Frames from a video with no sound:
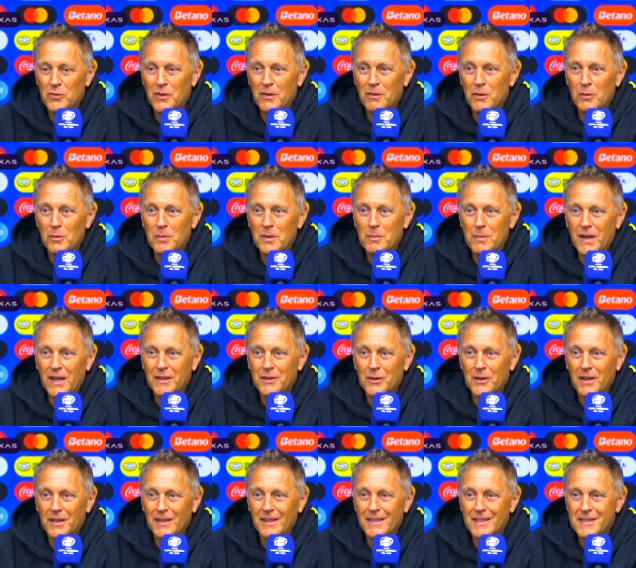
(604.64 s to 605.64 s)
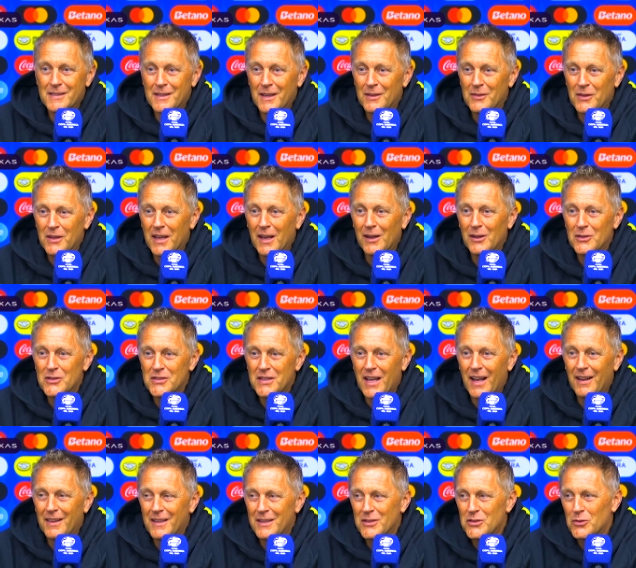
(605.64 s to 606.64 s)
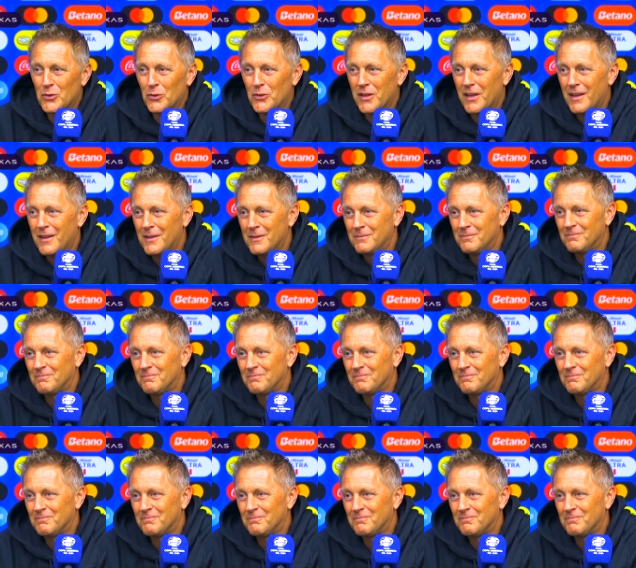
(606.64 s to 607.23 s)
we will be better at least than the English style they showed there.